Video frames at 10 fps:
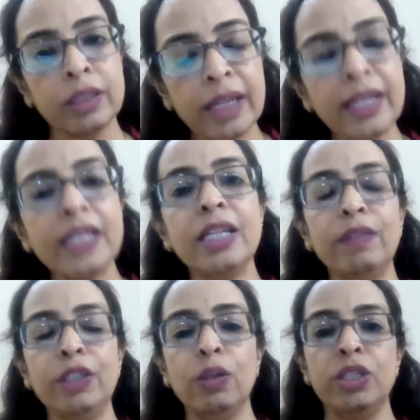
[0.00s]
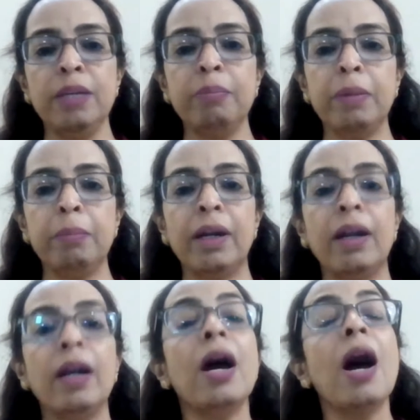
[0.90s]
connecting with your team
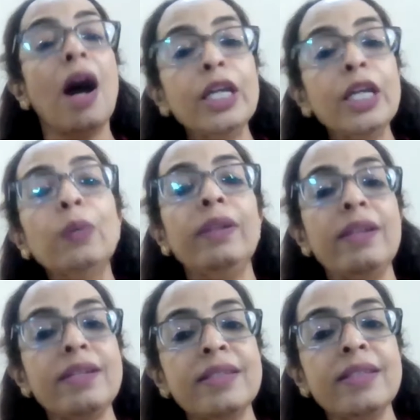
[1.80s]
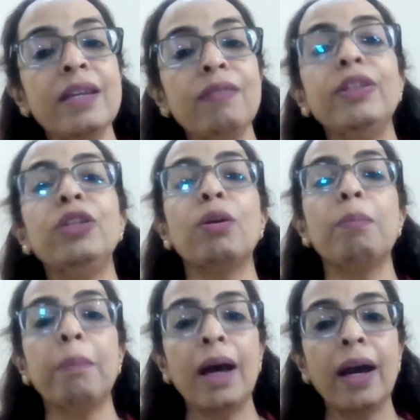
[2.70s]
member, are you listening with your
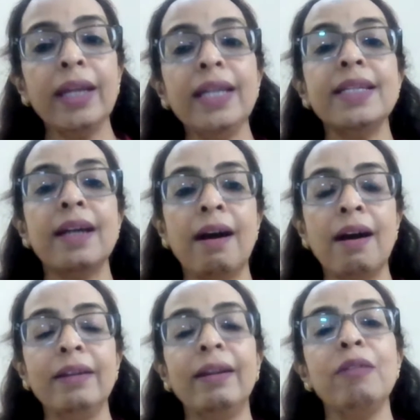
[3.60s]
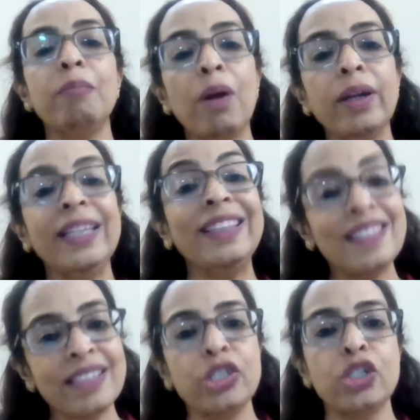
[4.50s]
mind, heart, and body?
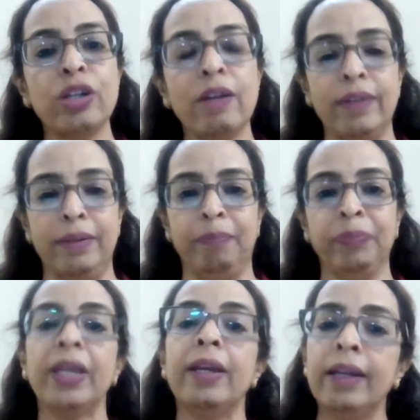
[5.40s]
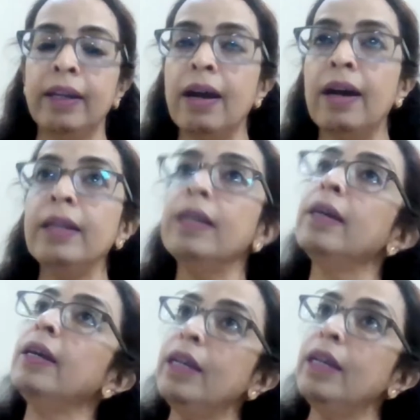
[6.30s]
This is Shravan. Grahan
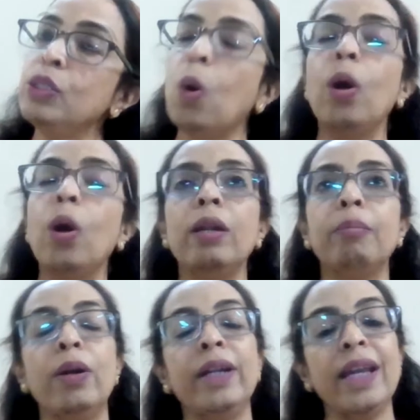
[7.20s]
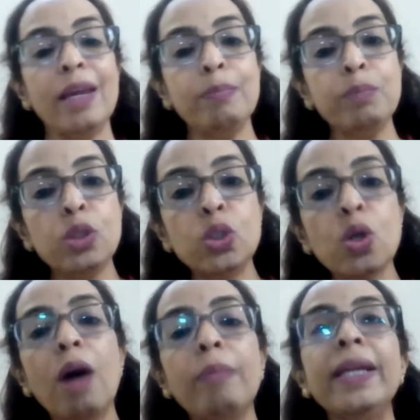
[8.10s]
is all about
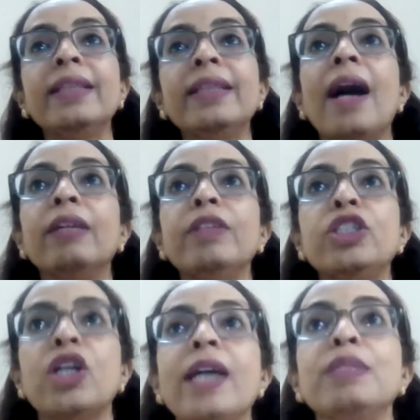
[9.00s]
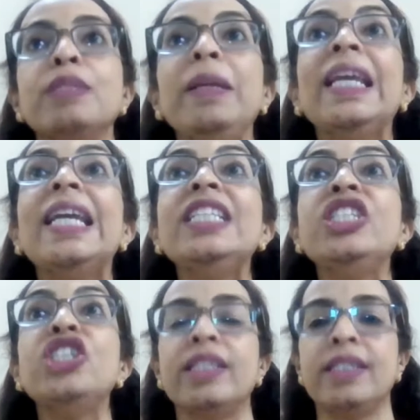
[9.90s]
absorbing that which has been
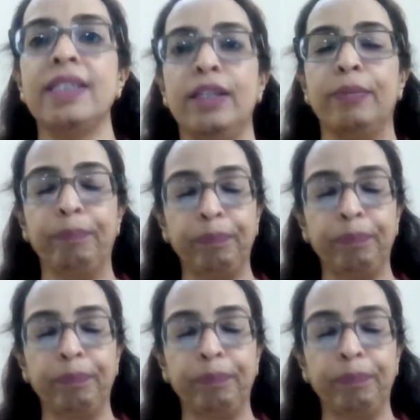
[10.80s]
ingested.